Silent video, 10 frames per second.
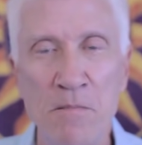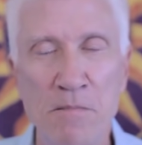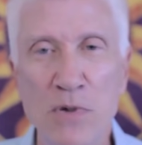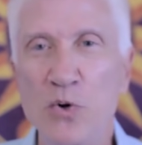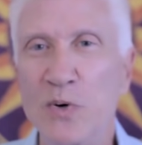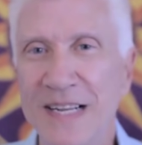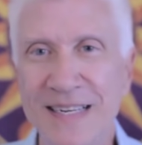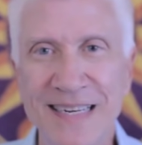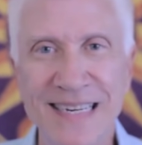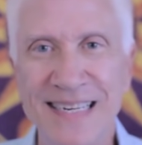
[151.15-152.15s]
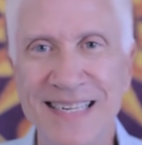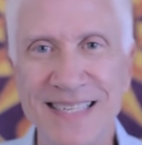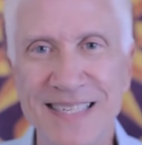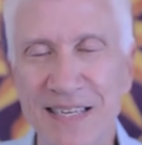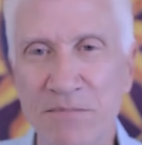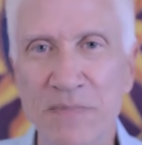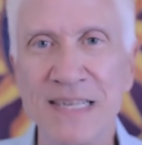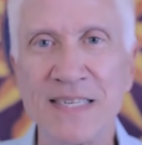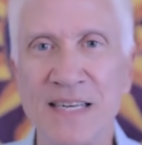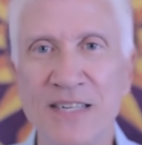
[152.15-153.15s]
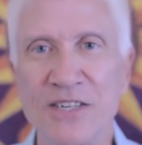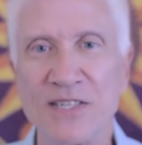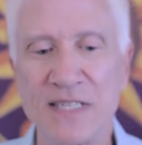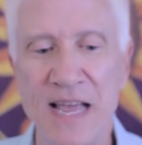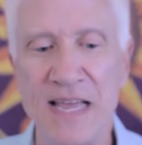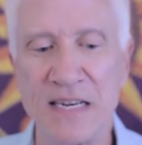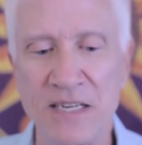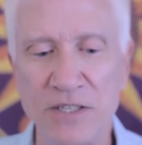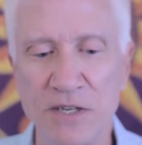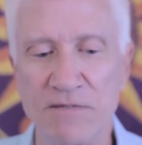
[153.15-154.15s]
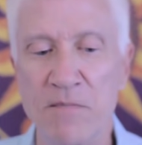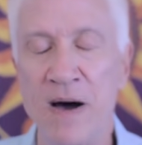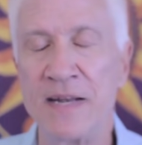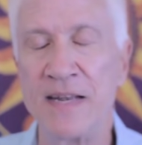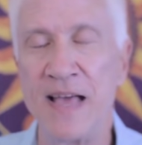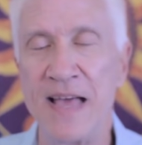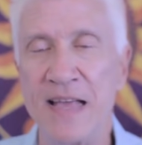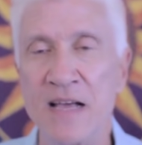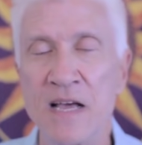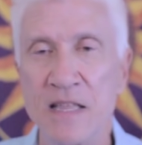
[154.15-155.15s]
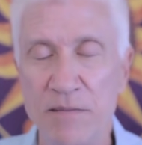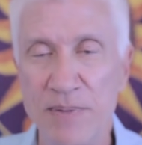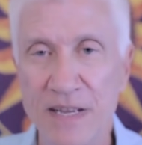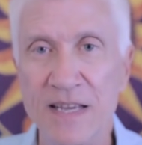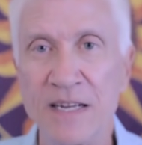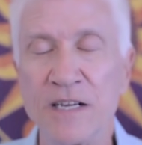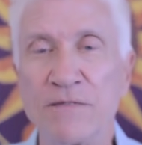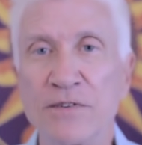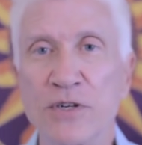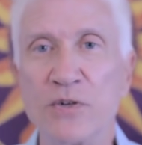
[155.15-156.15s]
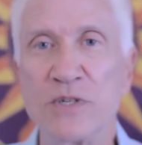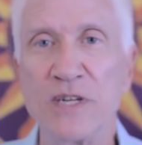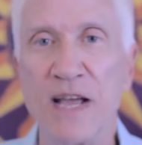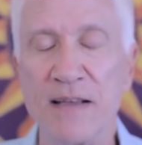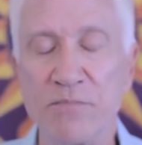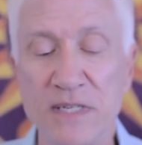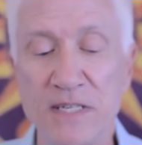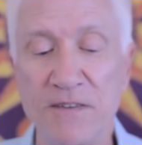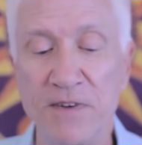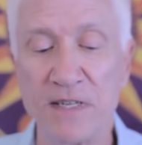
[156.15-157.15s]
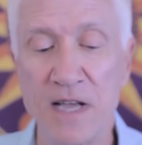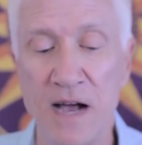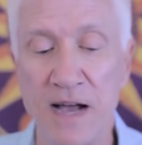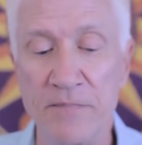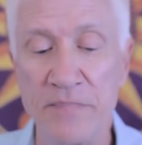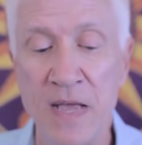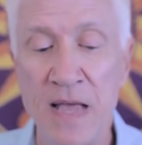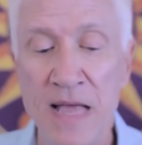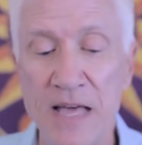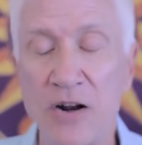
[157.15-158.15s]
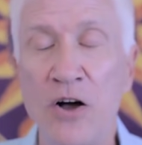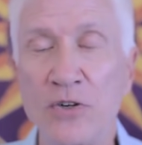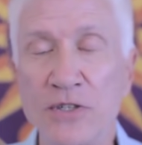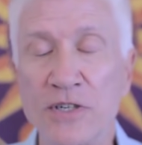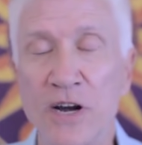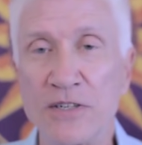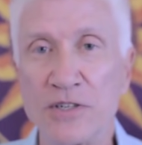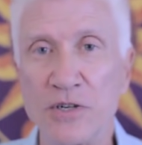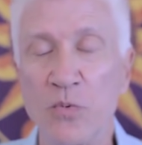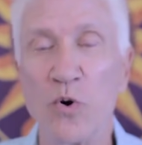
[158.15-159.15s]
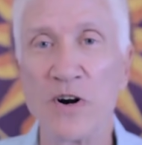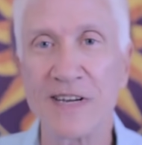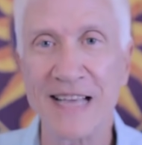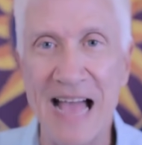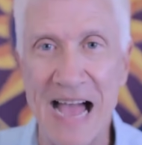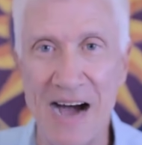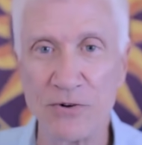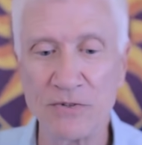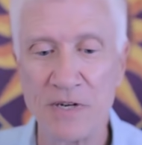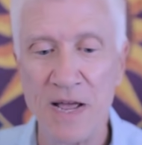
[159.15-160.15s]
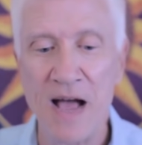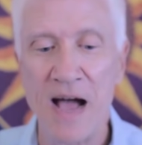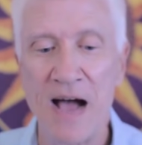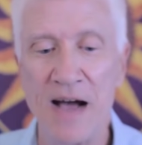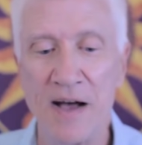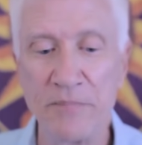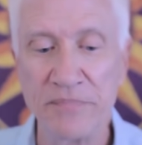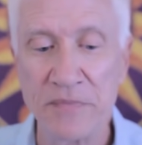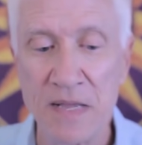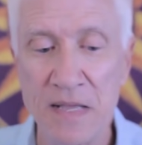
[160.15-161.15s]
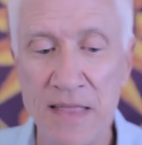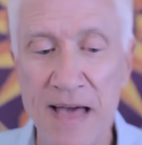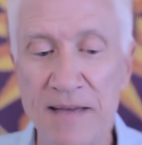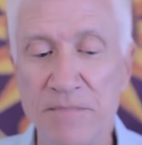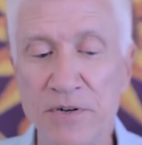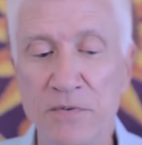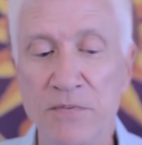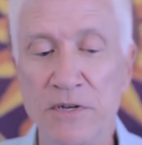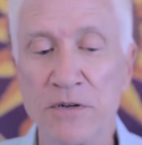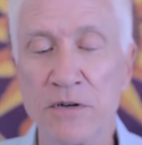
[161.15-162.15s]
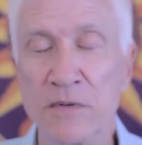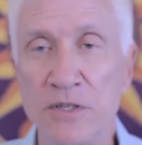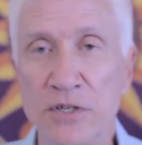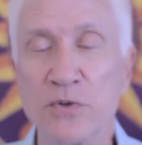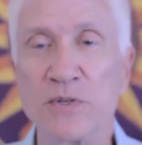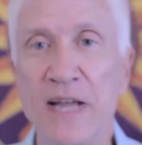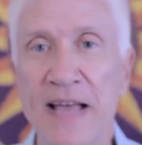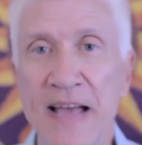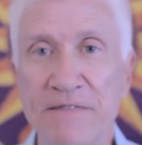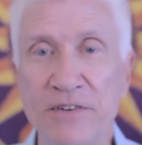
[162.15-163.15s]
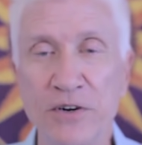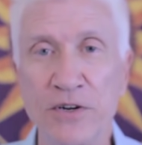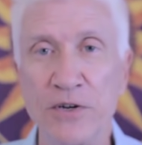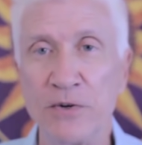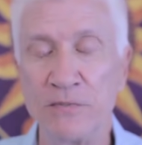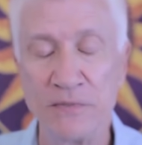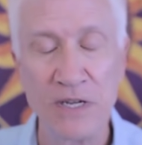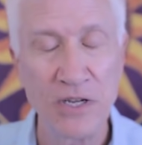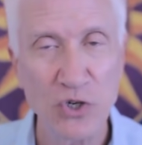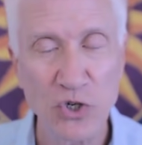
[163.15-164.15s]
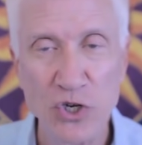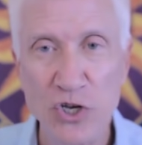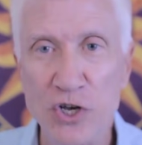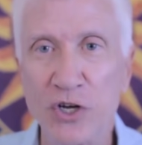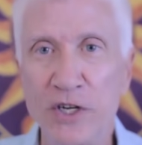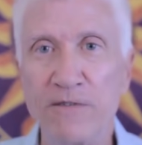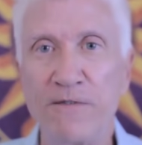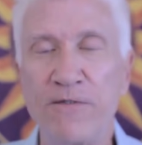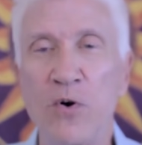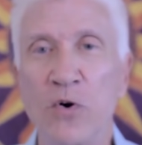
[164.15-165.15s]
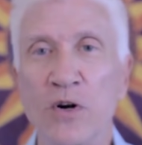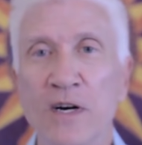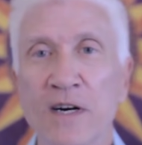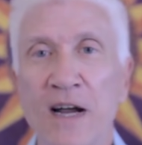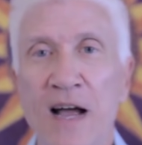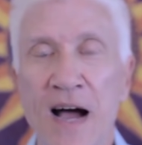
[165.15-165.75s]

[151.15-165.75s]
moodiness and misunderstandings of Monday, the beginning of Tuesday, Pacific time, it all starts to work out that Tuesday afternoon, good for